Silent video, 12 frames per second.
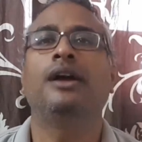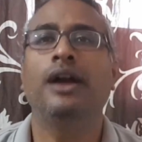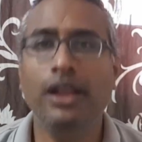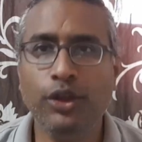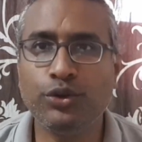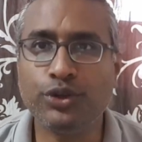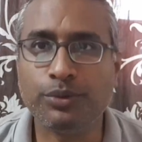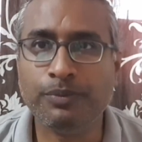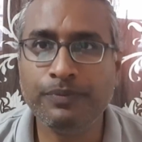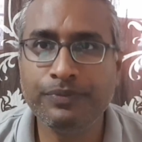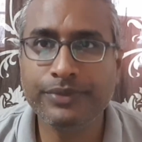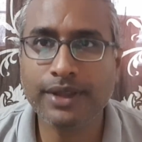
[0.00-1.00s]
Hello YouTube,
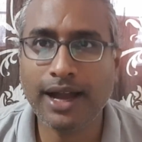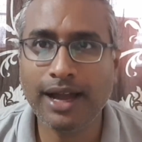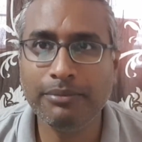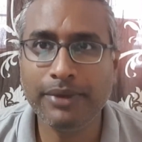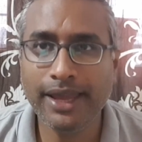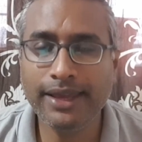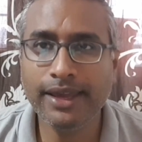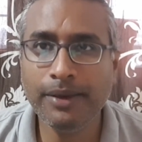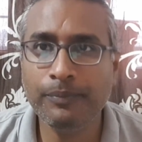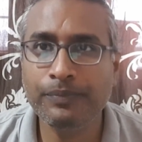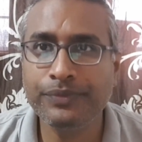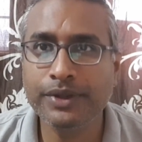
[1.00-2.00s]
I'm AK.
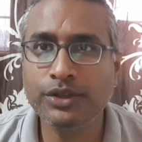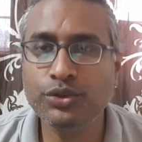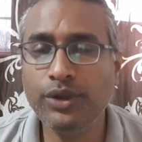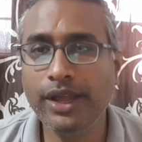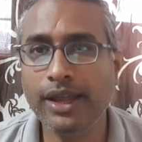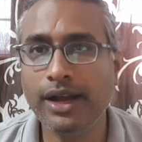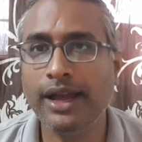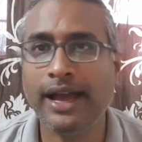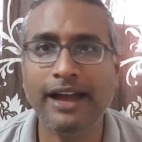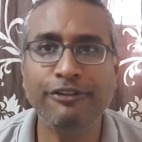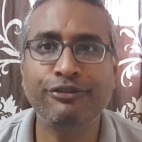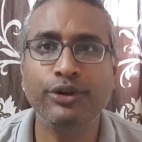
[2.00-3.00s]
Today I
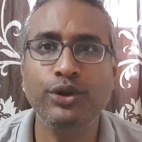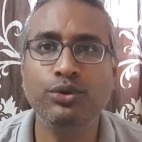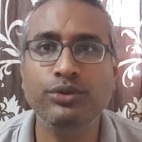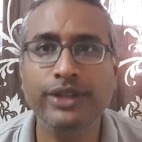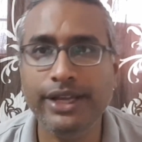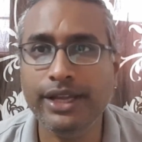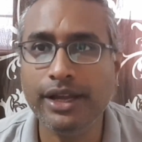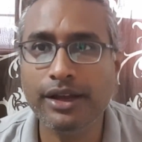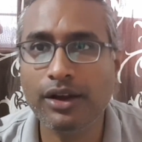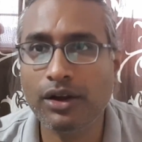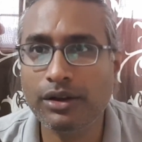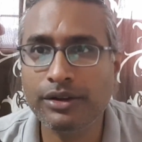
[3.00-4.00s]
have for you the
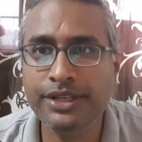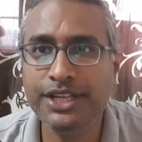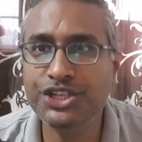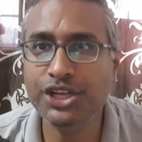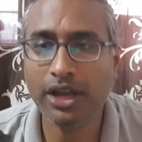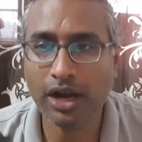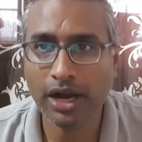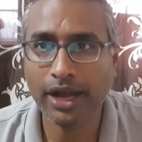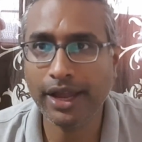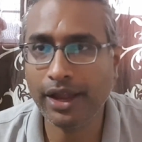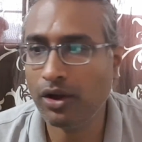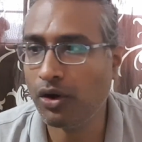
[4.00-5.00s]
DJI
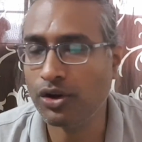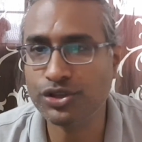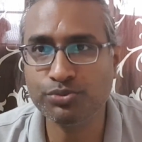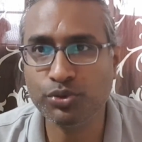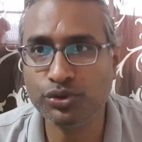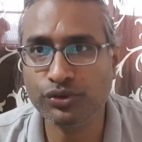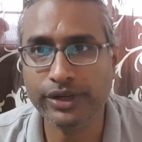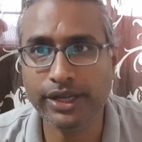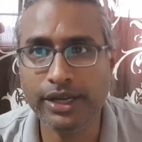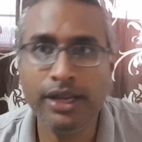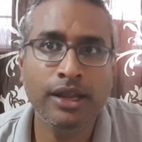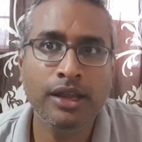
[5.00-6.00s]
Osmo
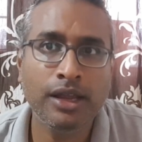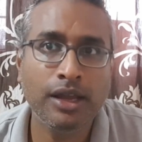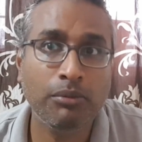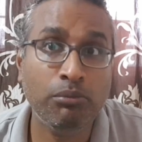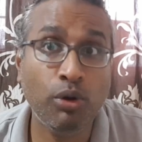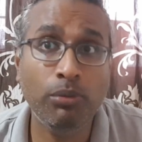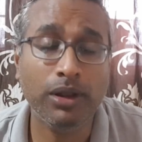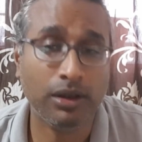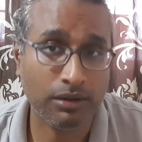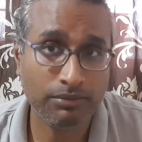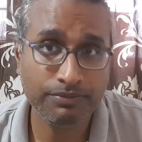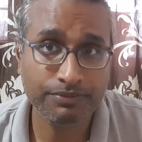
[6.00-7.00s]
3 mobile,
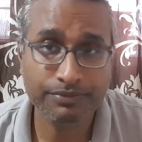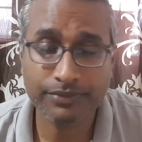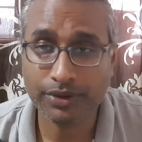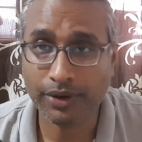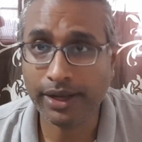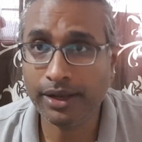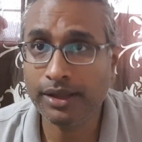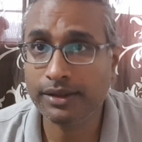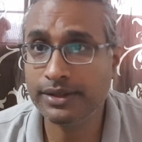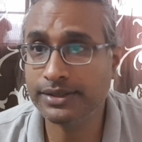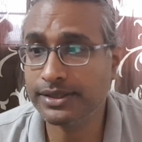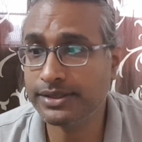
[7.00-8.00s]
right?
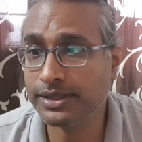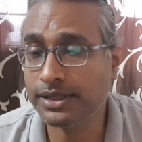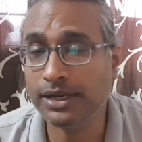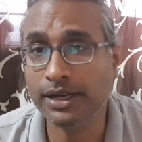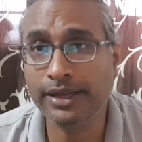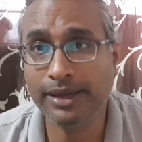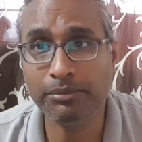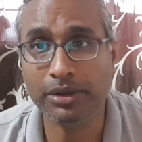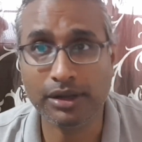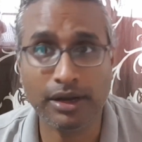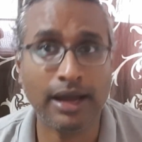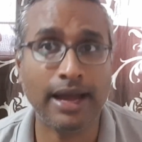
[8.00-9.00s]
This is a gimbal,
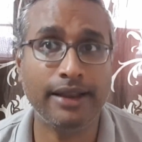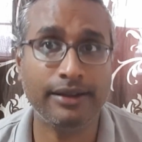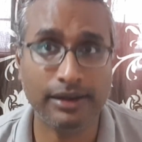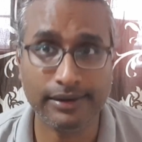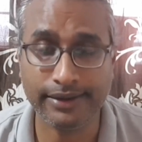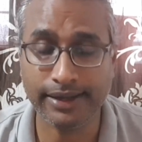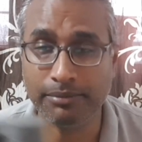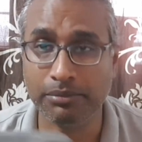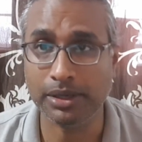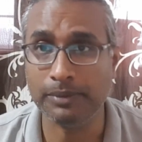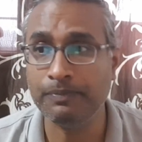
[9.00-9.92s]
a handheld gimbal.